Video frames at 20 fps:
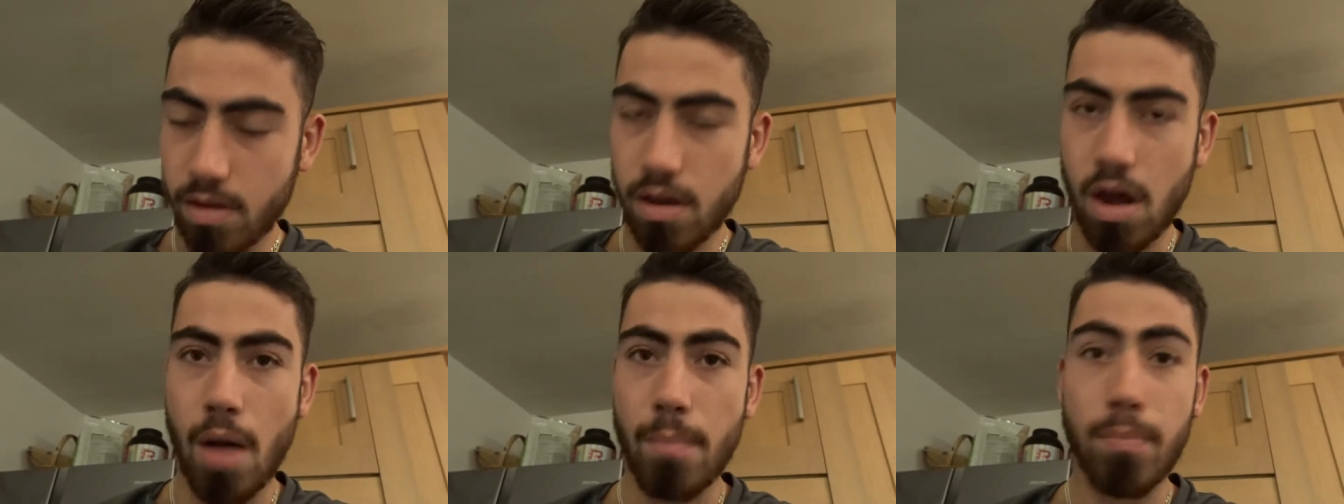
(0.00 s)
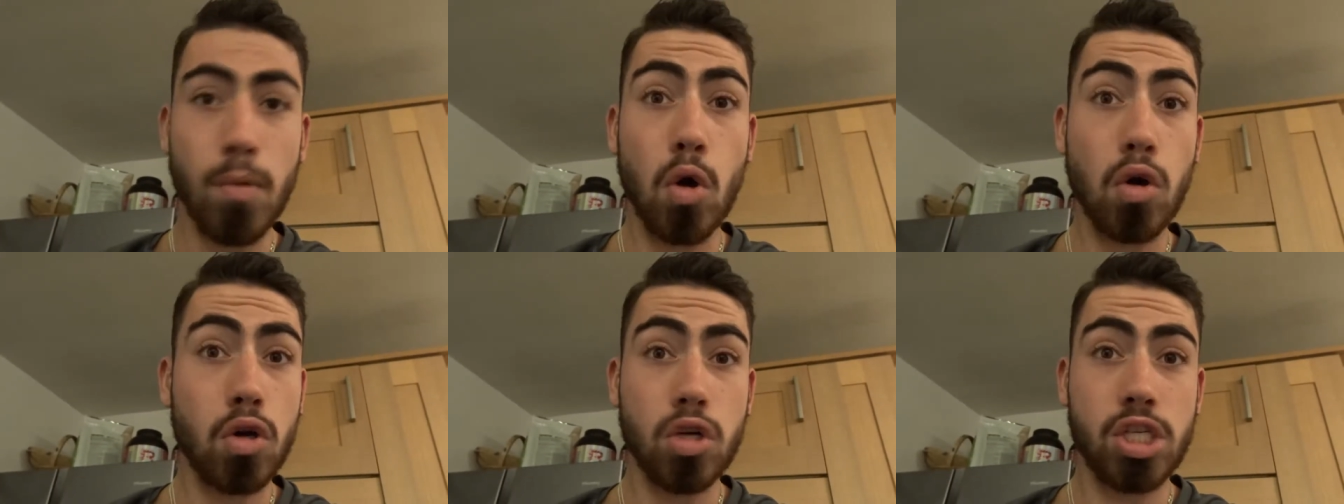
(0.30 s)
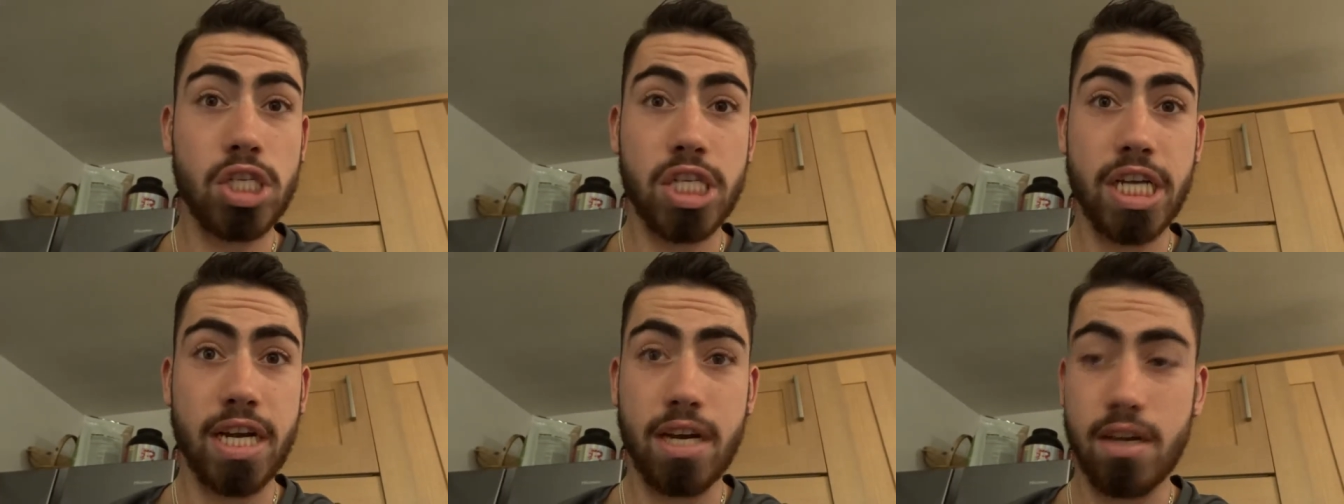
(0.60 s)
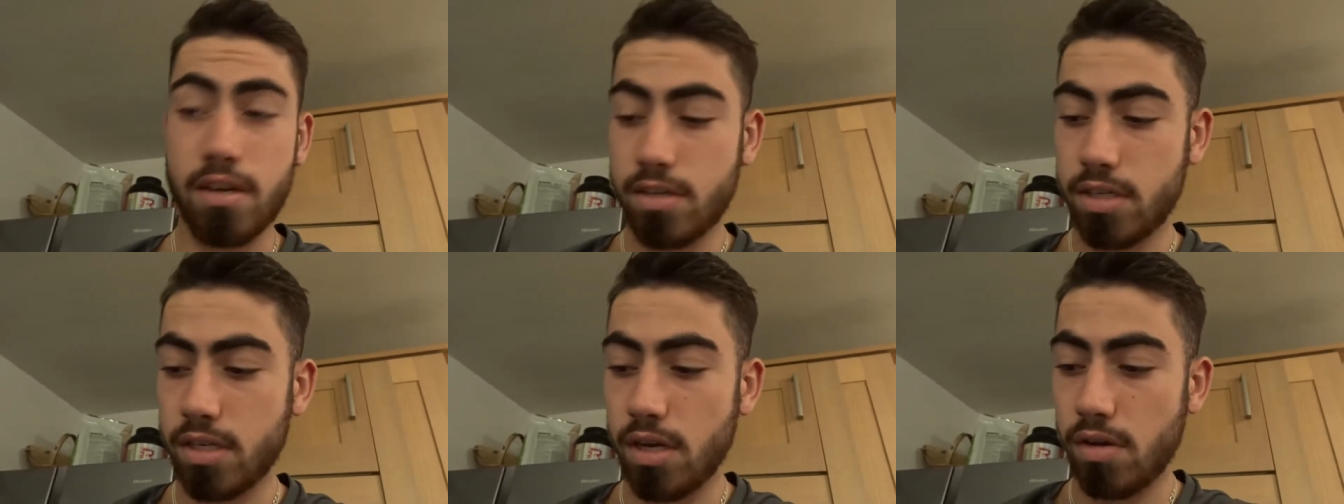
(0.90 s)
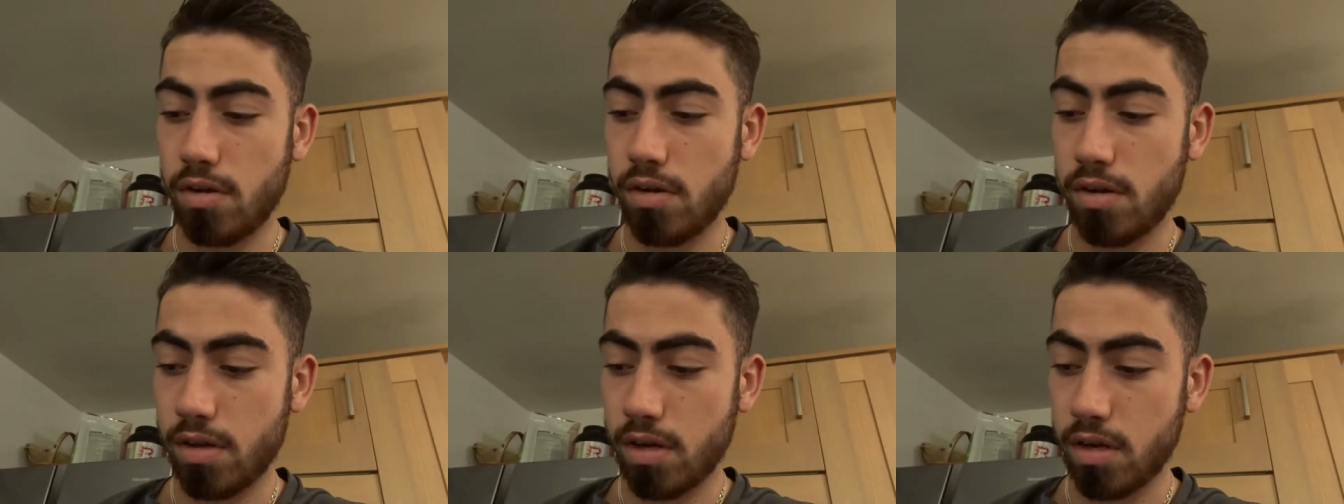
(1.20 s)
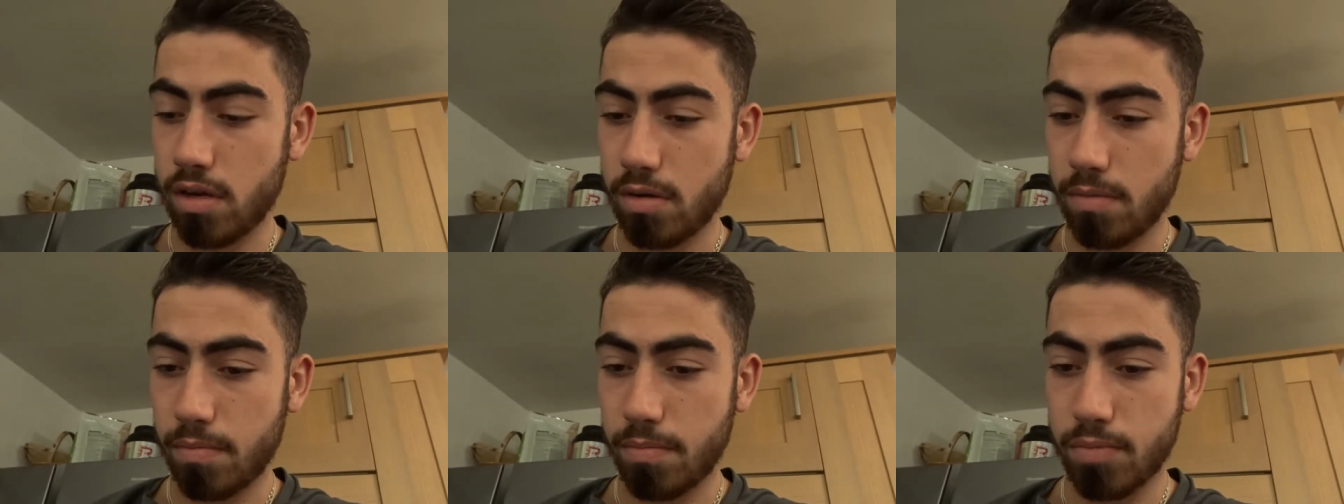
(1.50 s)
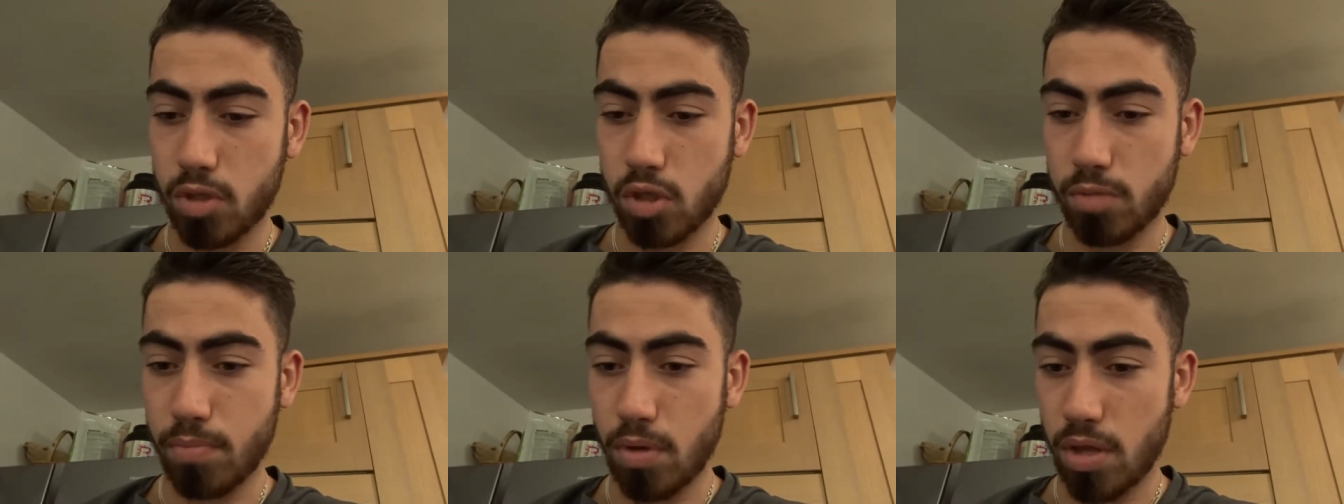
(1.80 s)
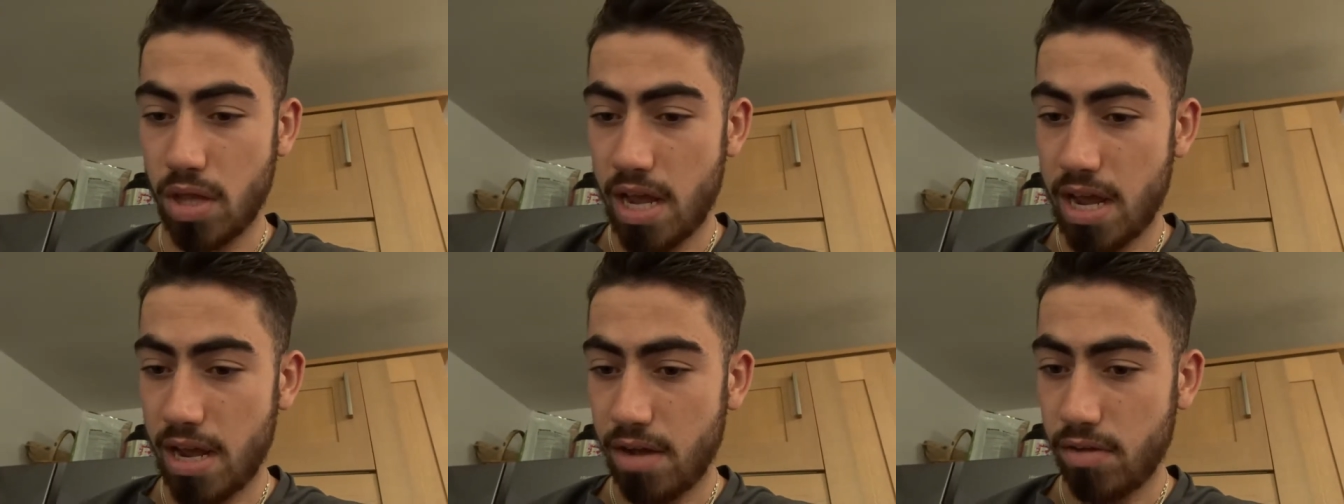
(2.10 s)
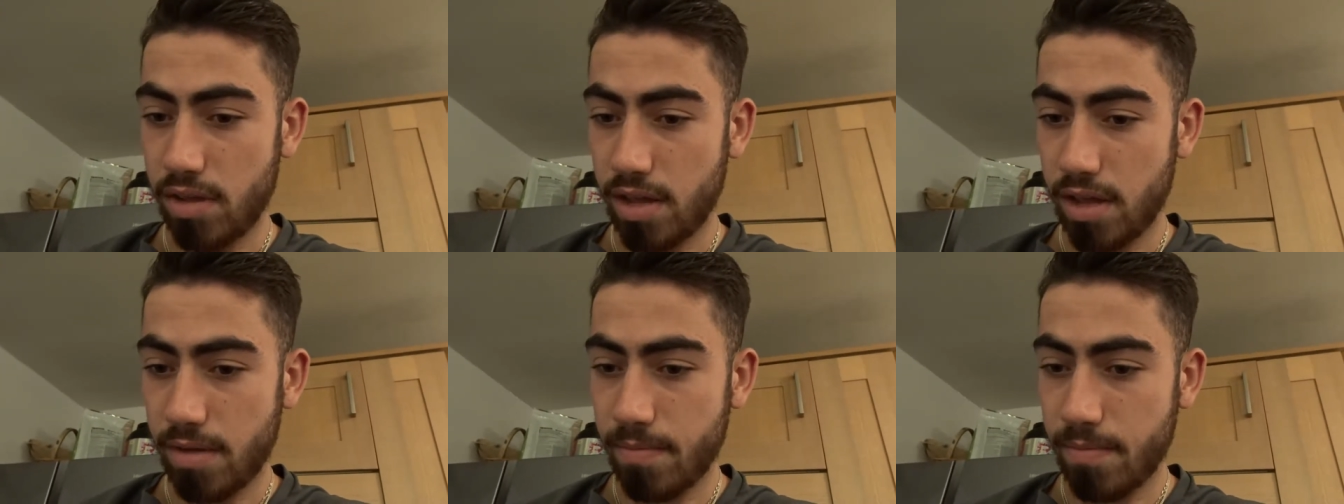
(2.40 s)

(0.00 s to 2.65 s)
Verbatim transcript: I'm not a good singer, so I'll just put that out there.